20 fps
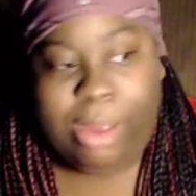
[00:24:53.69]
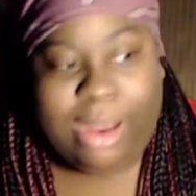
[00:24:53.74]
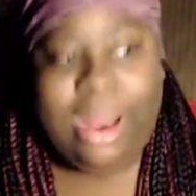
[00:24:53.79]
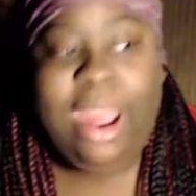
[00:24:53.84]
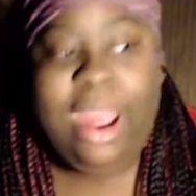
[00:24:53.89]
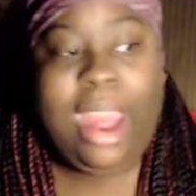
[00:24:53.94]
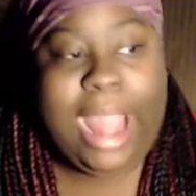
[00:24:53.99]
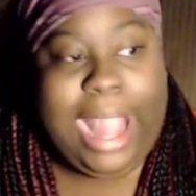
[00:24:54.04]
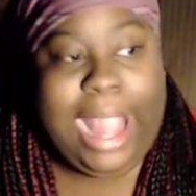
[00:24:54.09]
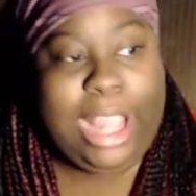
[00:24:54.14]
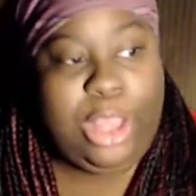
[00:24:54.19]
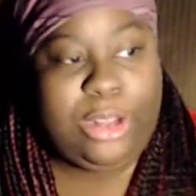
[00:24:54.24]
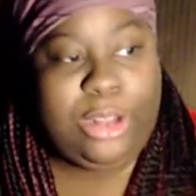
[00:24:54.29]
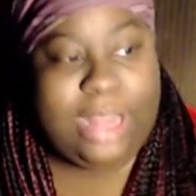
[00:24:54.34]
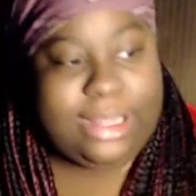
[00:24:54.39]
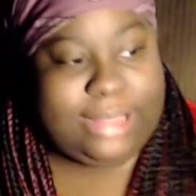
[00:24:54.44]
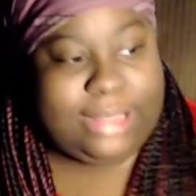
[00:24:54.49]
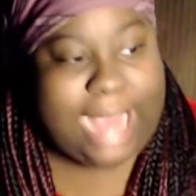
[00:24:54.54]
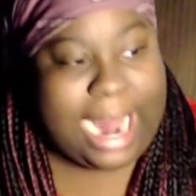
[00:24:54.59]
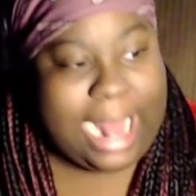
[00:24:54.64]
and you just
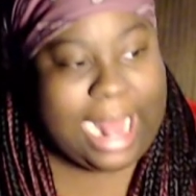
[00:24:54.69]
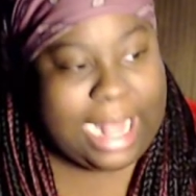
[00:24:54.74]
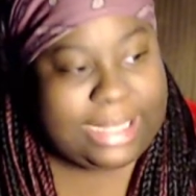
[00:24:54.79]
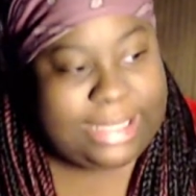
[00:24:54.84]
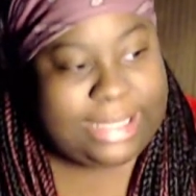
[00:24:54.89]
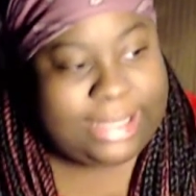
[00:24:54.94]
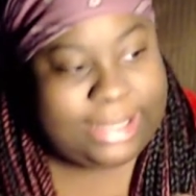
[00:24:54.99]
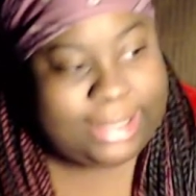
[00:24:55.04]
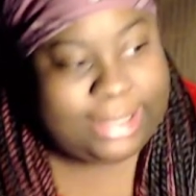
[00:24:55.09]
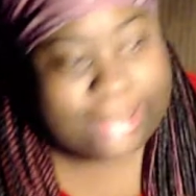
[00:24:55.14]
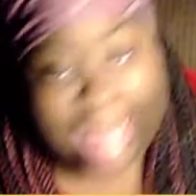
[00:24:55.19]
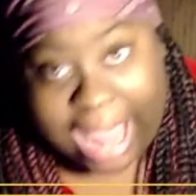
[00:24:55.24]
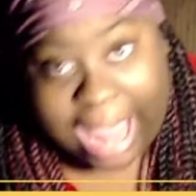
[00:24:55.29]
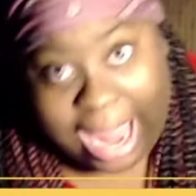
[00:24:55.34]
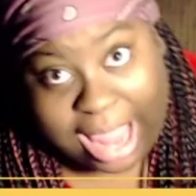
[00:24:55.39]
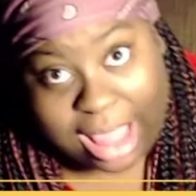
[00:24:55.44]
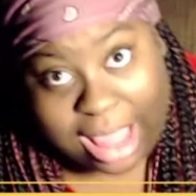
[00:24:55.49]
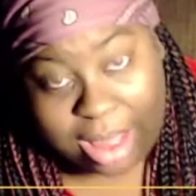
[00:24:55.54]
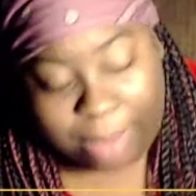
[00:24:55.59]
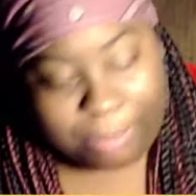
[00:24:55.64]
got to say
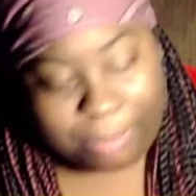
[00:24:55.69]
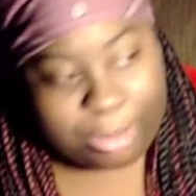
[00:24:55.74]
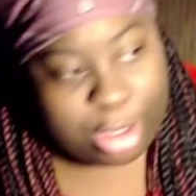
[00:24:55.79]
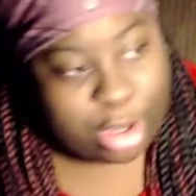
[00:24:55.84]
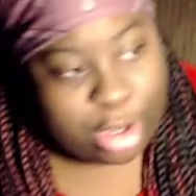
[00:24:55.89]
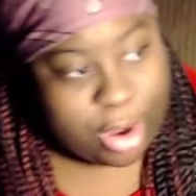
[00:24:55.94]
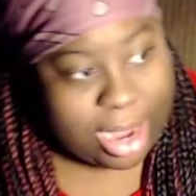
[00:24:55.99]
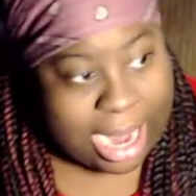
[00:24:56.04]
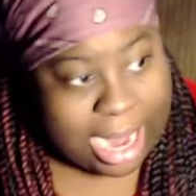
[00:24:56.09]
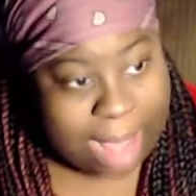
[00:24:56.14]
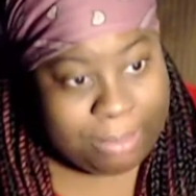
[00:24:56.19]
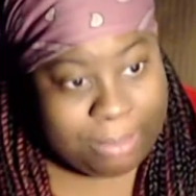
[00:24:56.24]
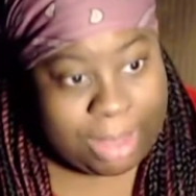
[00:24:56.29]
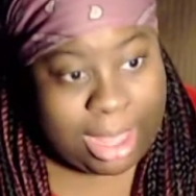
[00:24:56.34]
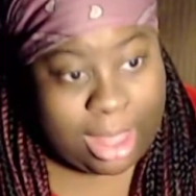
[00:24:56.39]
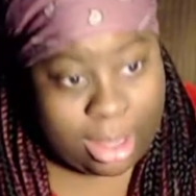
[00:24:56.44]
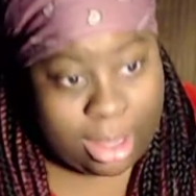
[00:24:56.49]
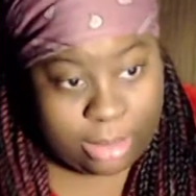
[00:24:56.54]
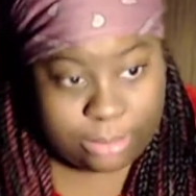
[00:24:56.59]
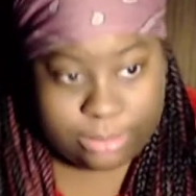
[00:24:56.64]
them, you know what I mean?
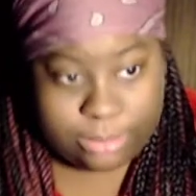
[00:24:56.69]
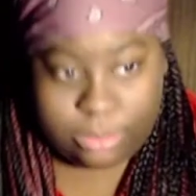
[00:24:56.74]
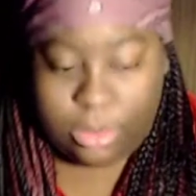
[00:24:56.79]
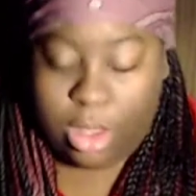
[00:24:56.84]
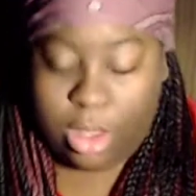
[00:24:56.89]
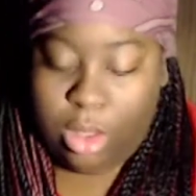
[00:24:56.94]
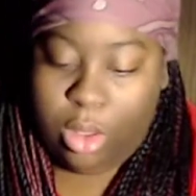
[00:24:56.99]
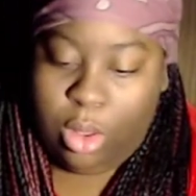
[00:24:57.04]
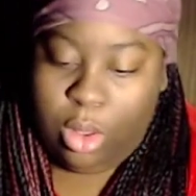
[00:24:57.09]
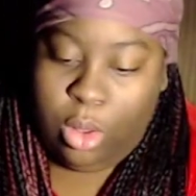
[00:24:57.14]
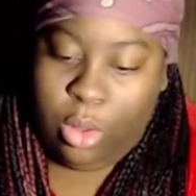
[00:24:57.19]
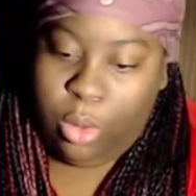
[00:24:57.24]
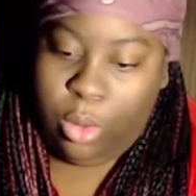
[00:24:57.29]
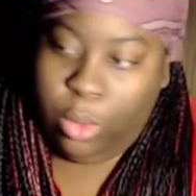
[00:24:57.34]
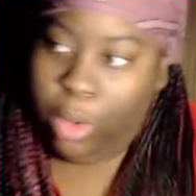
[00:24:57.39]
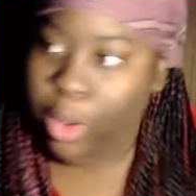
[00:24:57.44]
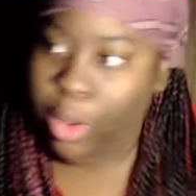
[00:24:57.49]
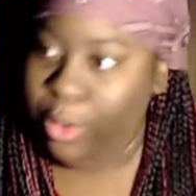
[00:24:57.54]
Whew.